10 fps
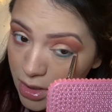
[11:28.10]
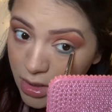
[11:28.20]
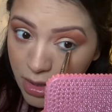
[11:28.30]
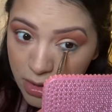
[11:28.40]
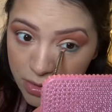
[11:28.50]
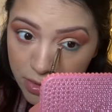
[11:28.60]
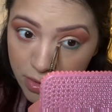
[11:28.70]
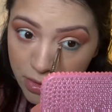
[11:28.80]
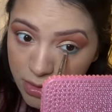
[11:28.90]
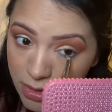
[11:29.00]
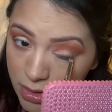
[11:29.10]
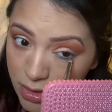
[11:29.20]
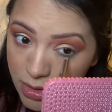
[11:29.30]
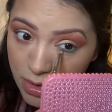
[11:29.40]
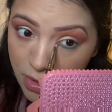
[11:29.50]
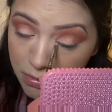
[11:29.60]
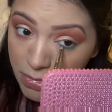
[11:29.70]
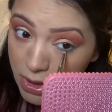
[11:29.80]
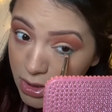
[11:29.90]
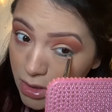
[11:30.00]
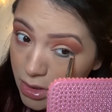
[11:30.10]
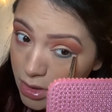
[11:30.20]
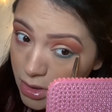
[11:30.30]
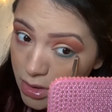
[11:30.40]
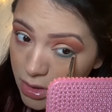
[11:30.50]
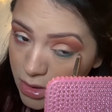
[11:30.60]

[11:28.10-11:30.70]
Color and me are,